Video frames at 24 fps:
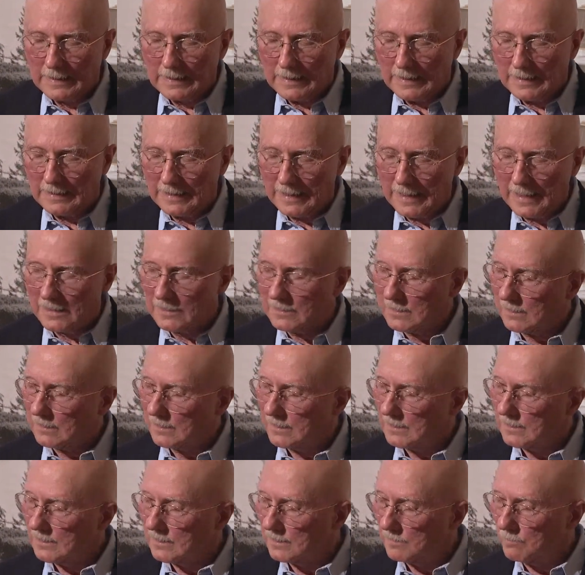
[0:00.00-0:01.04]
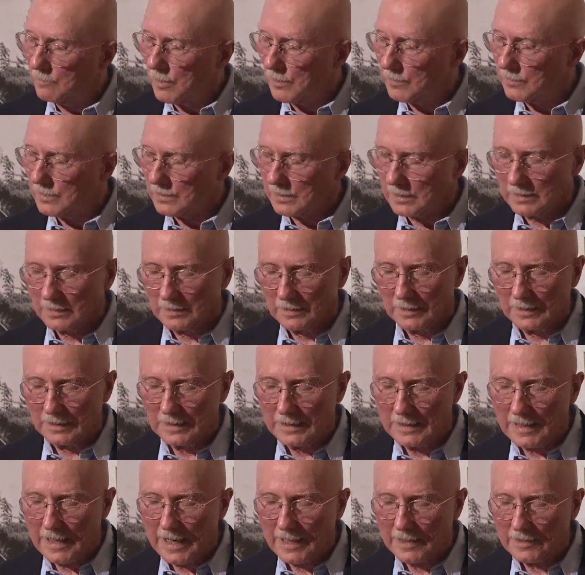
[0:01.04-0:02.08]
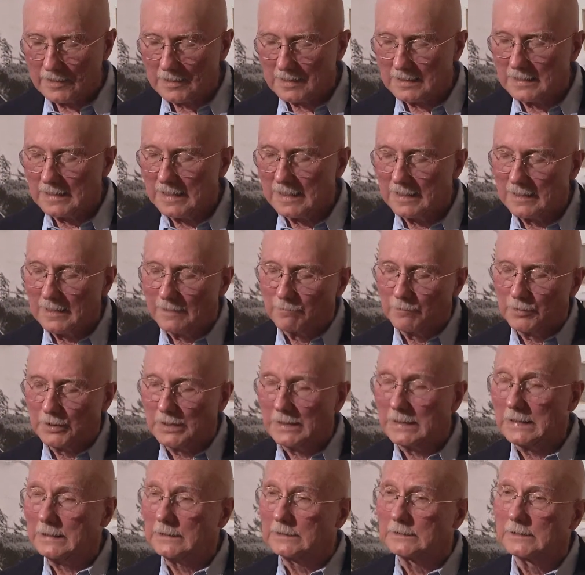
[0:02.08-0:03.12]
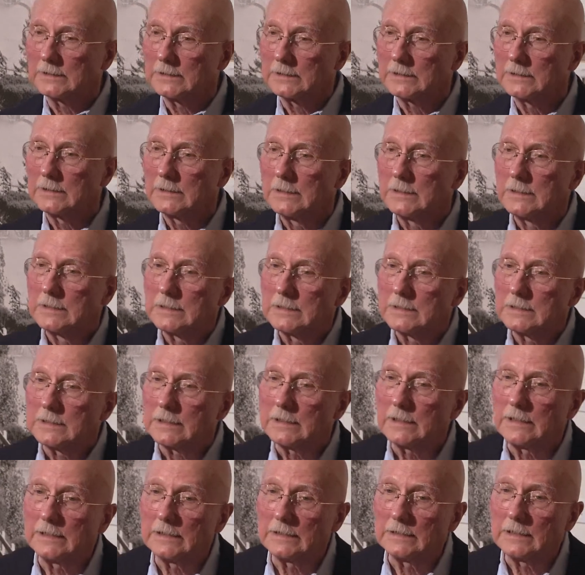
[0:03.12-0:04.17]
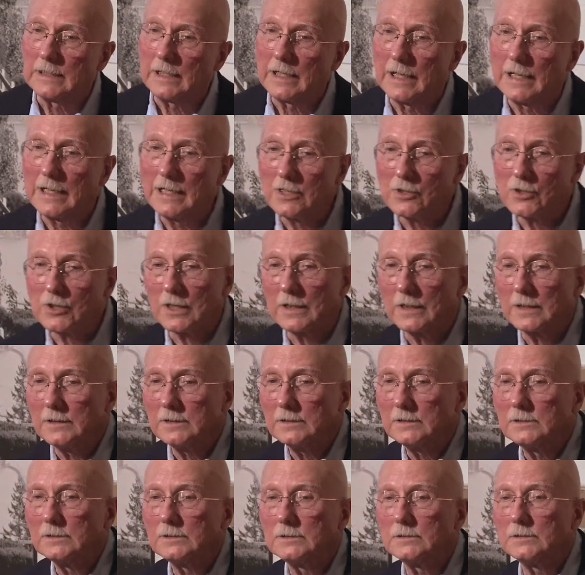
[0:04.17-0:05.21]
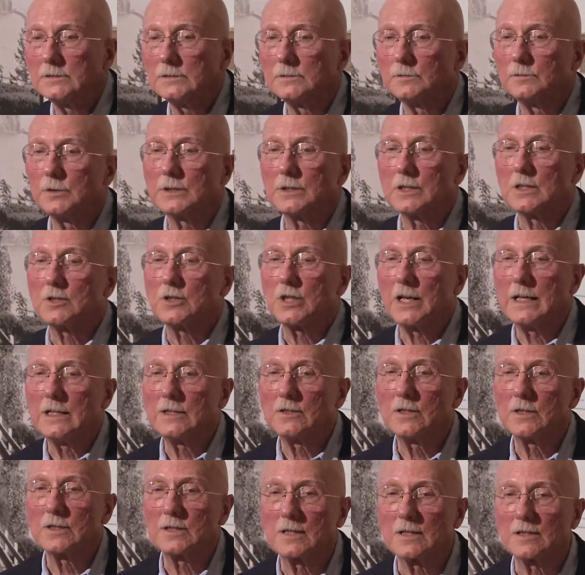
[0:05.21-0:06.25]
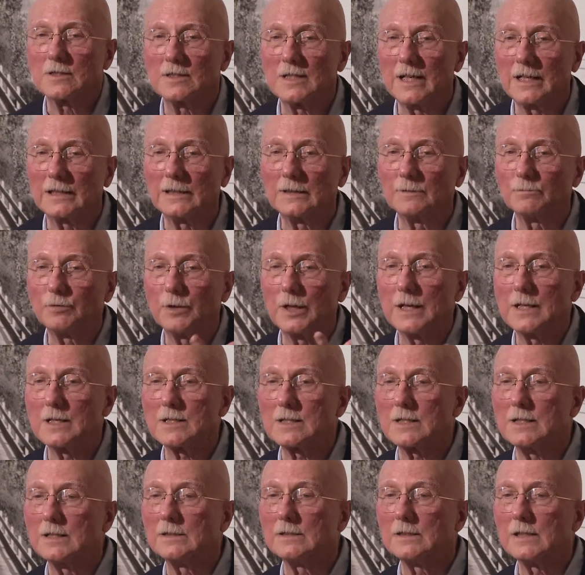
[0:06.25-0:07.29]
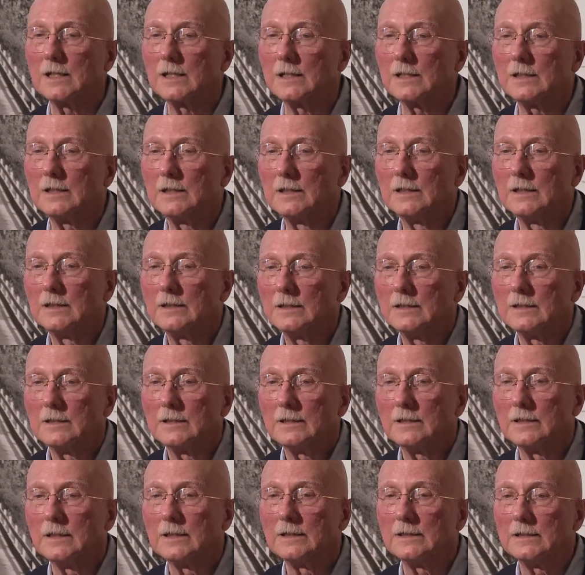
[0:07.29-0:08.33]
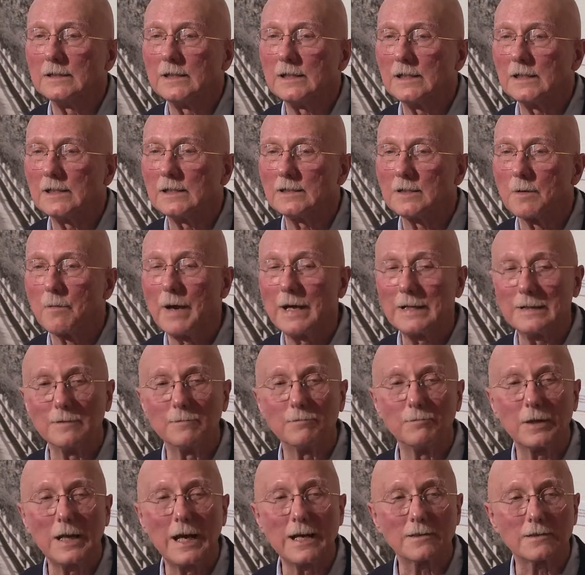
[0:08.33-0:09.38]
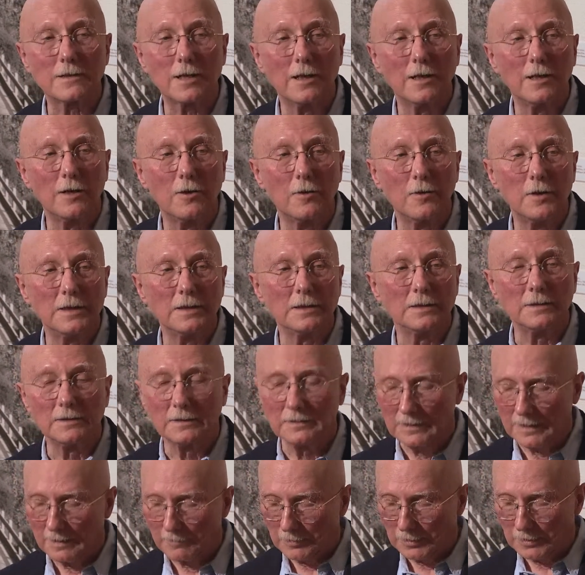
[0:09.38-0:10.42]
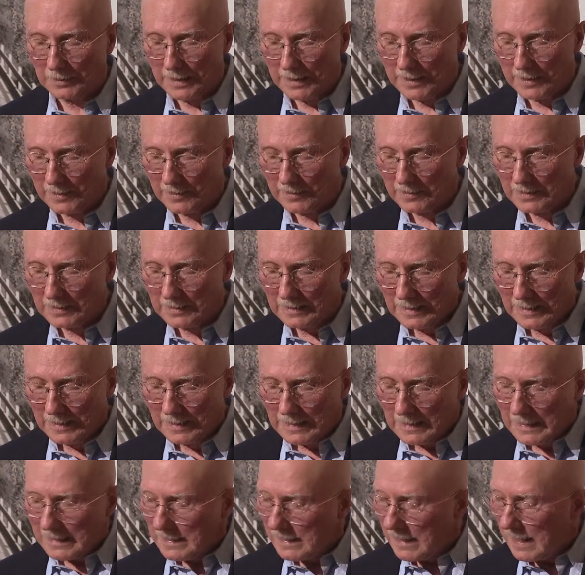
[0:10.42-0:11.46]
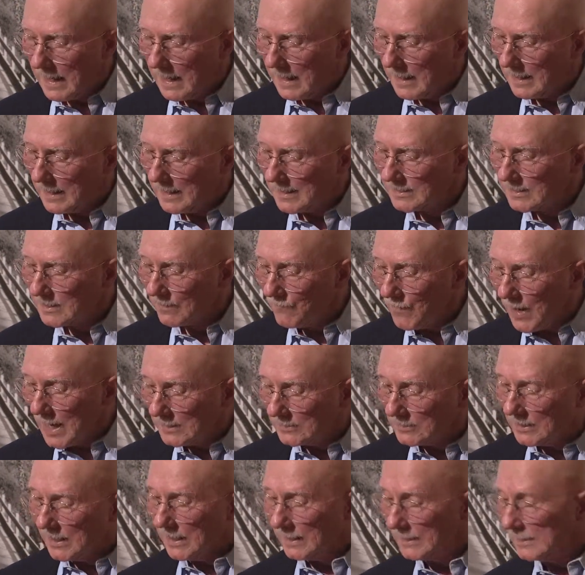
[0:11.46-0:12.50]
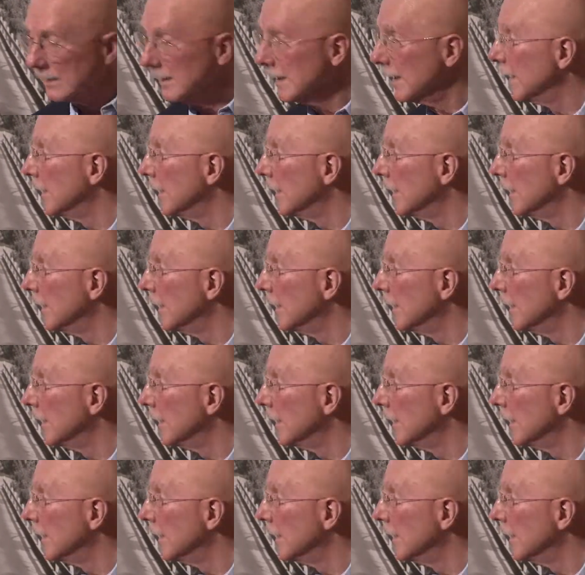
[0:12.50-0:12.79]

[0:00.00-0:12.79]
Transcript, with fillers: And the answer is most certainly yes. And in particular, in Asia, with the changes that are taking place in the, in the Tibetan Plateau and Himalayas, uh, it's affecting